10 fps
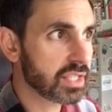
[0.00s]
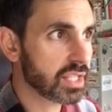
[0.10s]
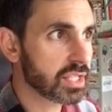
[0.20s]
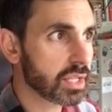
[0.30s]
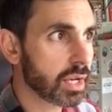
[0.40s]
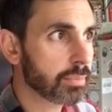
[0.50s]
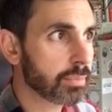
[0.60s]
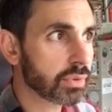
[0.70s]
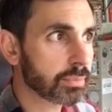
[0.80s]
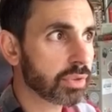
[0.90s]
this is
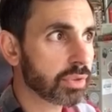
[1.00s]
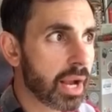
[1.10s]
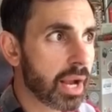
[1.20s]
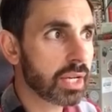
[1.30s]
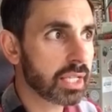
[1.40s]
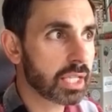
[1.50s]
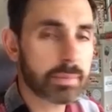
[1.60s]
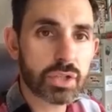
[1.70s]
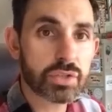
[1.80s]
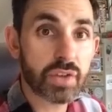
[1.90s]
primarily going
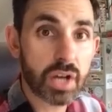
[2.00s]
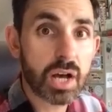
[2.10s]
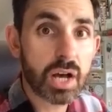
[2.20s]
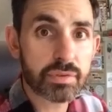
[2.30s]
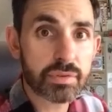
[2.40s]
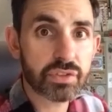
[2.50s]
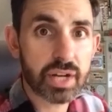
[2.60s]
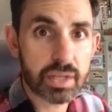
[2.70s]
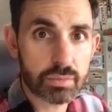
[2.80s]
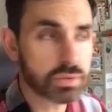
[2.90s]
to be used for urban
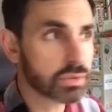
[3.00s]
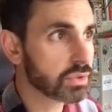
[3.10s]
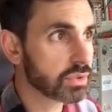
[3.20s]
freight routes.